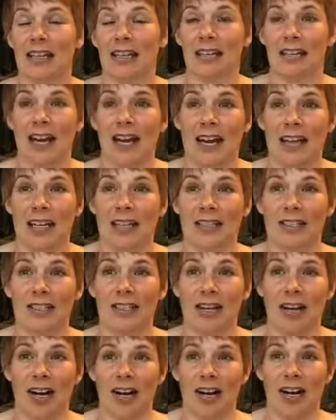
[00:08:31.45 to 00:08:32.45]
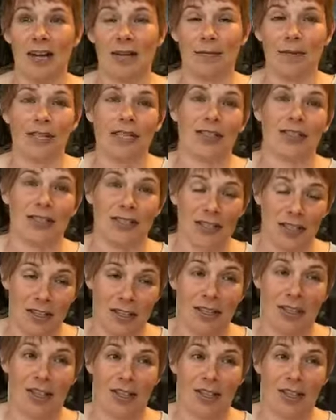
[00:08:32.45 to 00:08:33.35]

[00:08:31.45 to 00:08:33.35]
the hikes are because the, the,